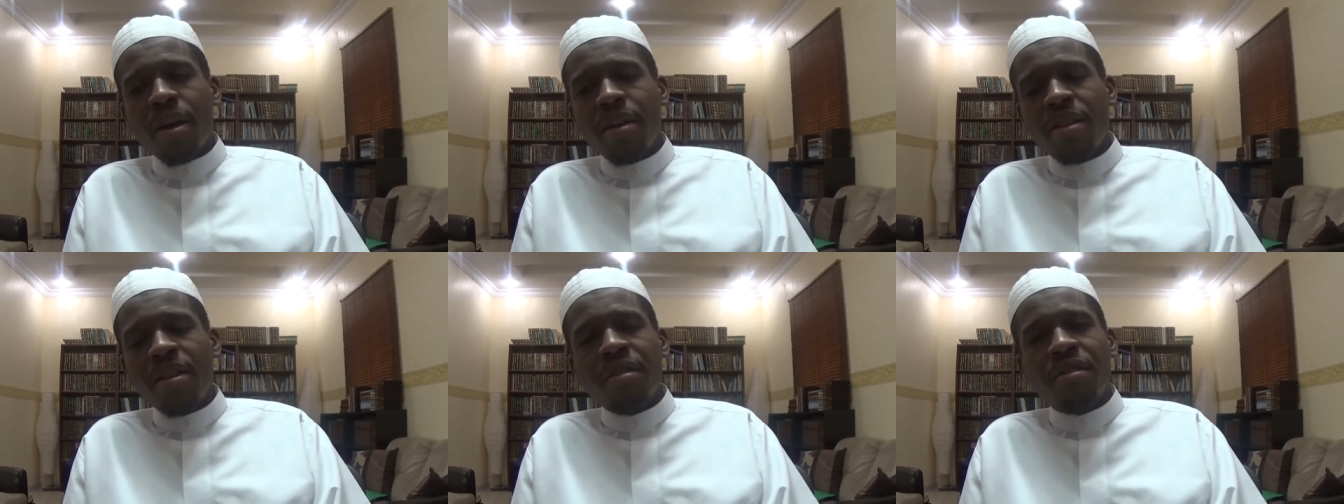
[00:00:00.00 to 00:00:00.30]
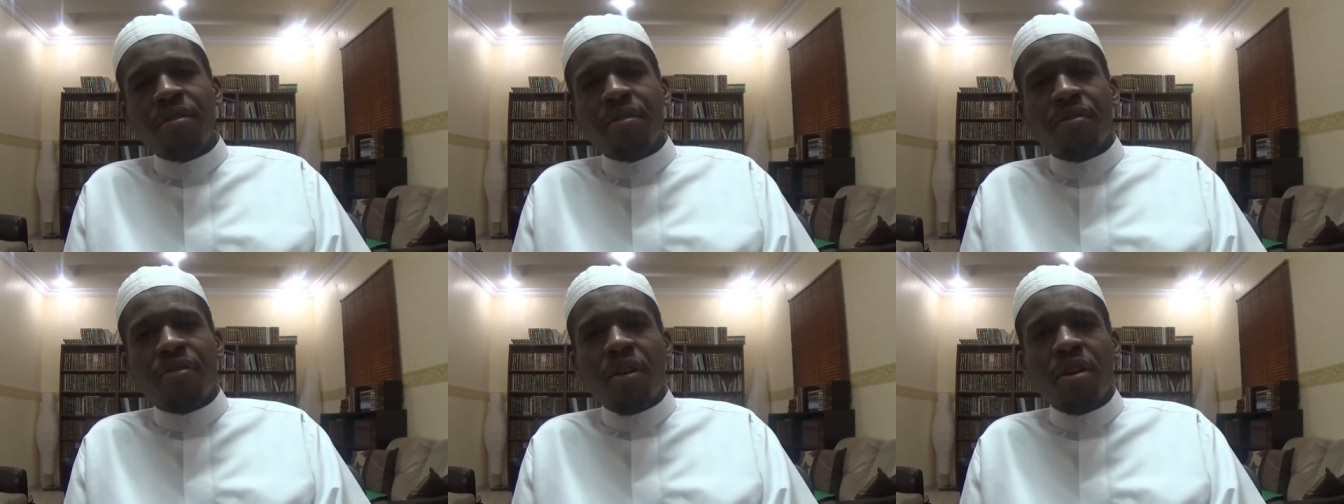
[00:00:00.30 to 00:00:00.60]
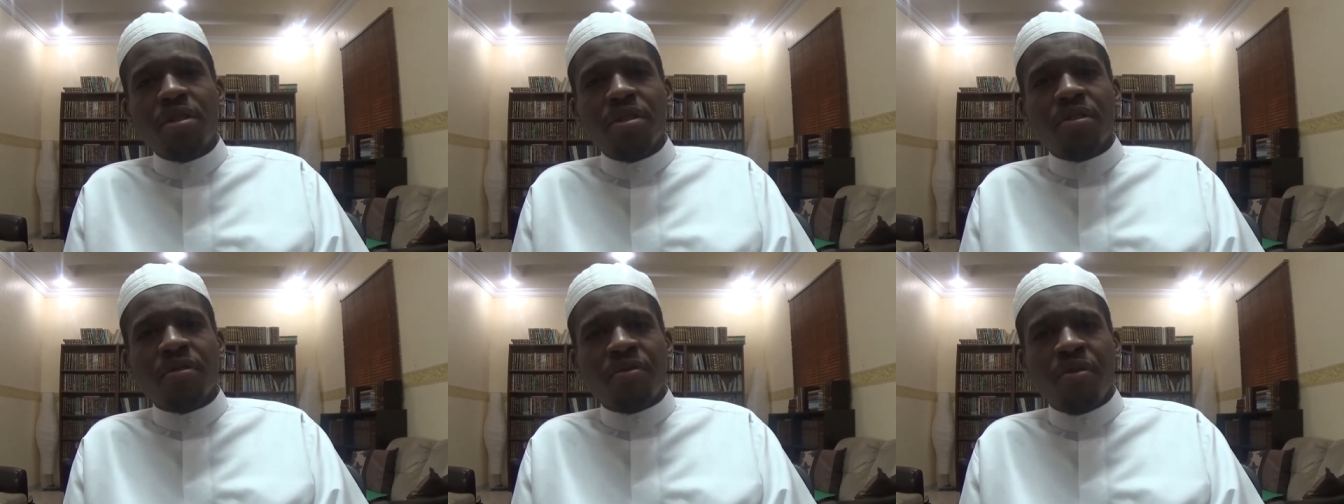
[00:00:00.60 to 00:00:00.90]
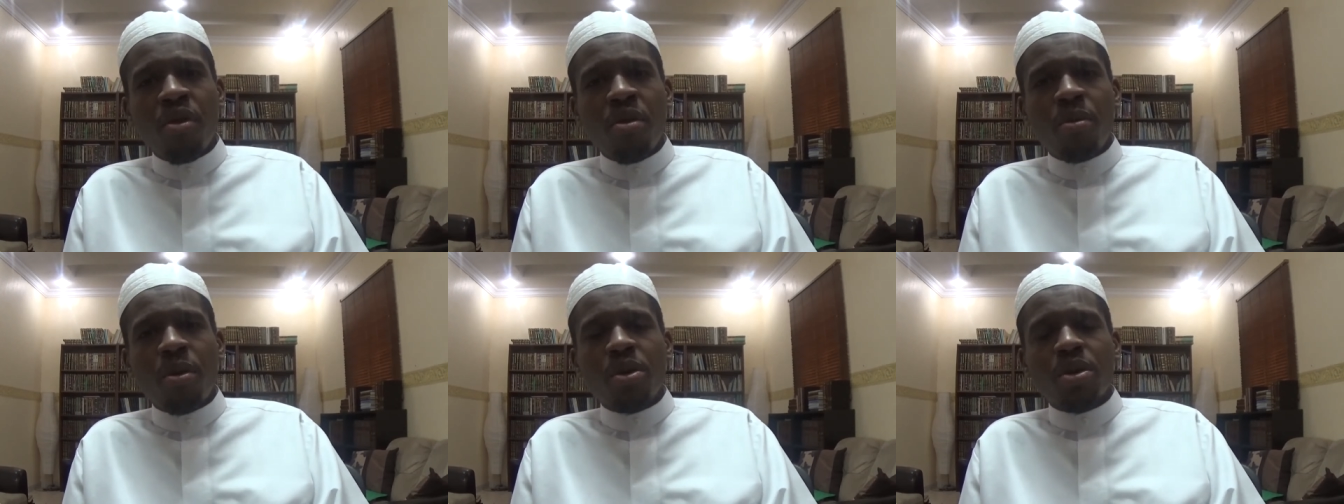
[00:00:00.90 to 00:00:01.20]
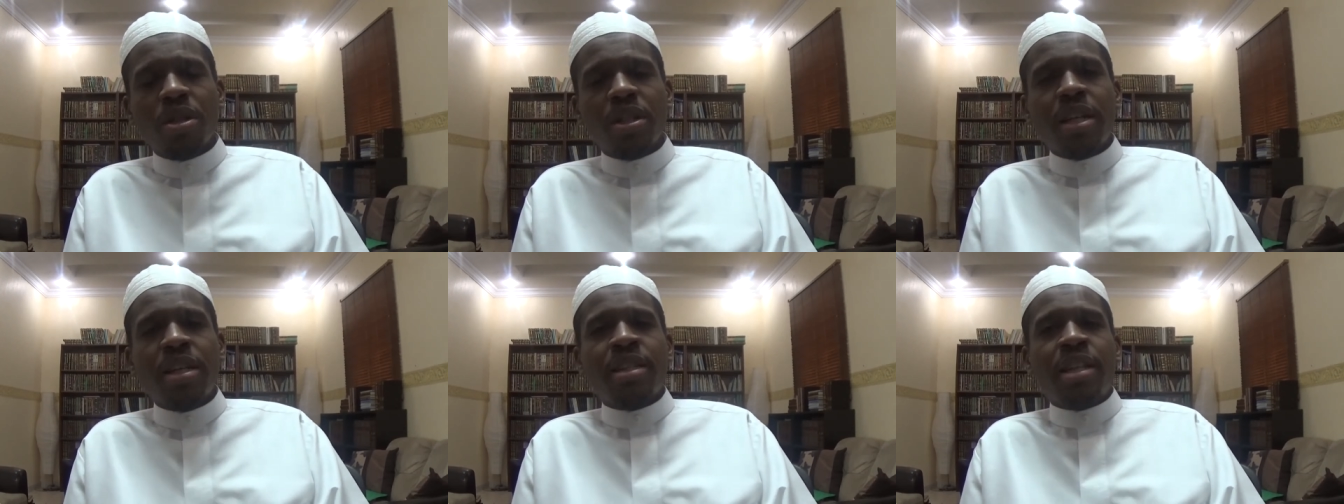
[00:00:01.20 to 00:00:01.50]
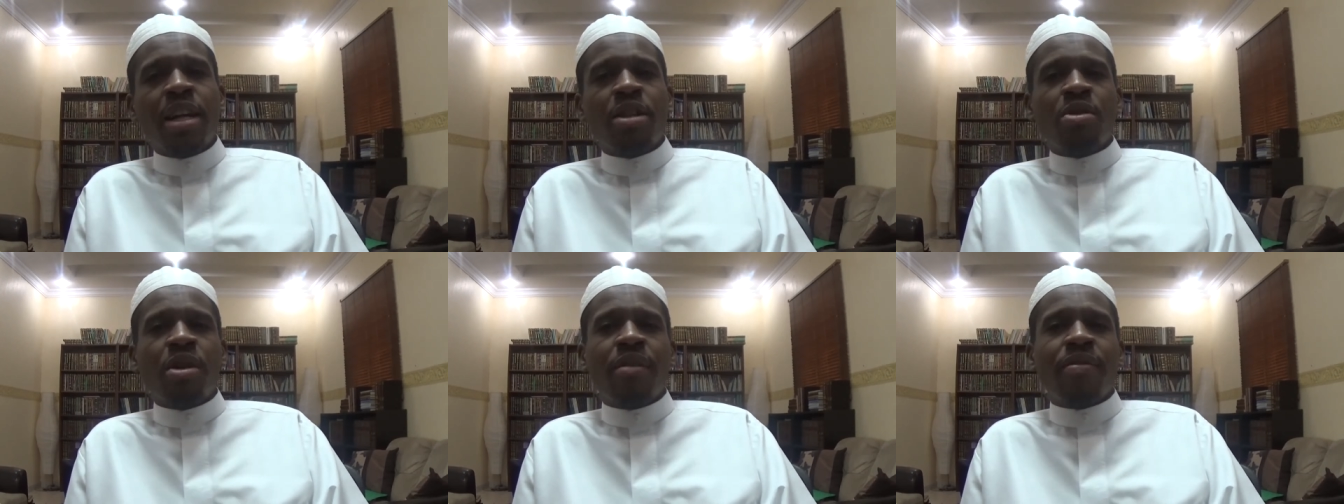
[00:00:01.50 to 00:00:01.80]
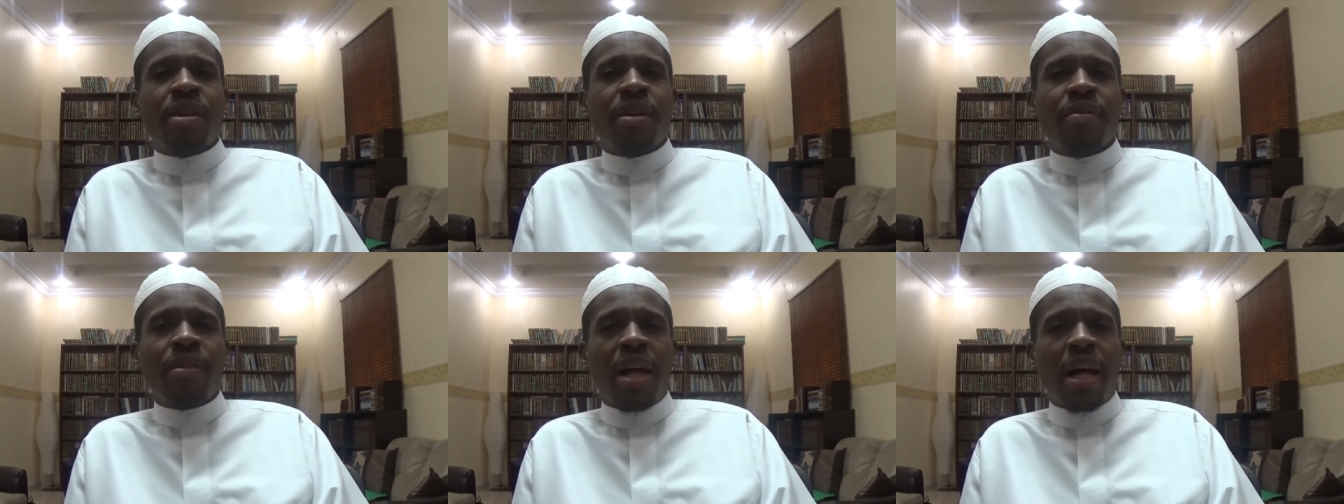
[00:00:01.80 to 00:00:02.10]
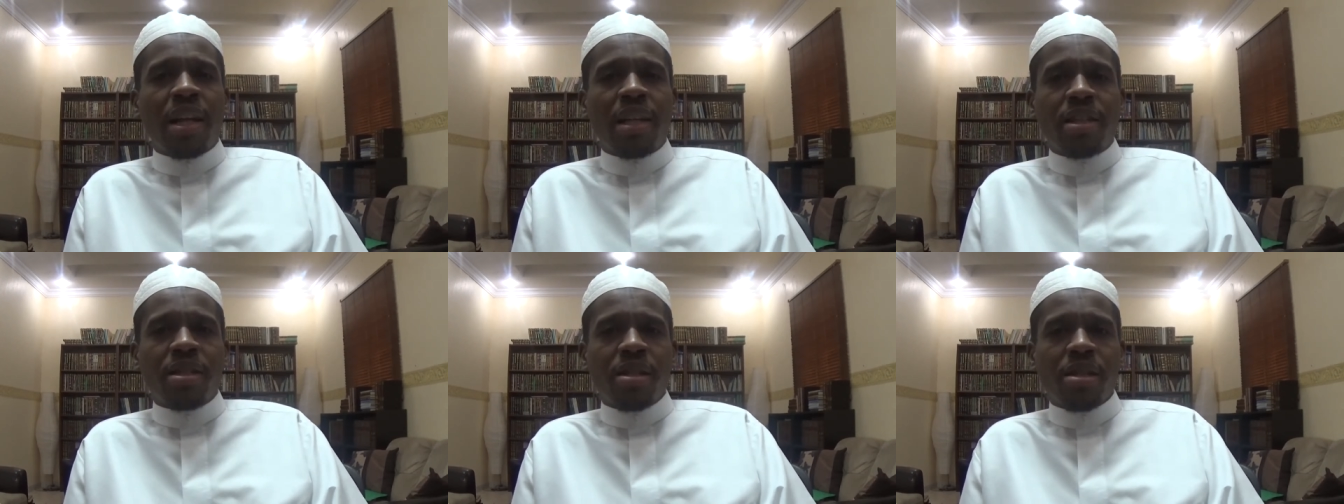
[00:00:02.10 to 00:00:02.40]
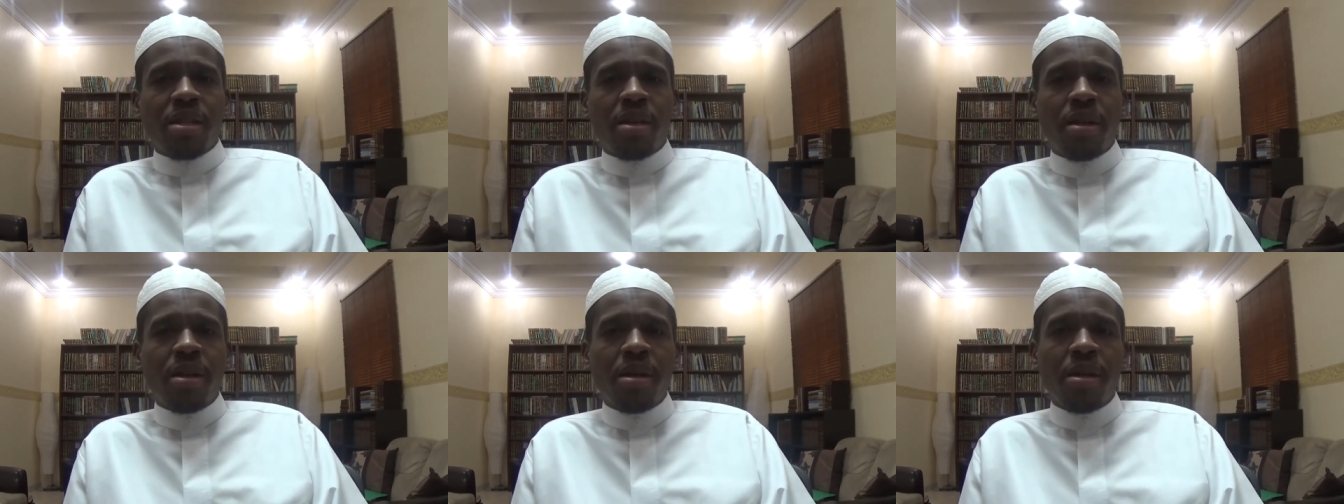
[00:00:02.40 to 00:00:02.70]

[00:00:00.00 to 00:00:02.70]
then first and foremost is that you have to have knowledge.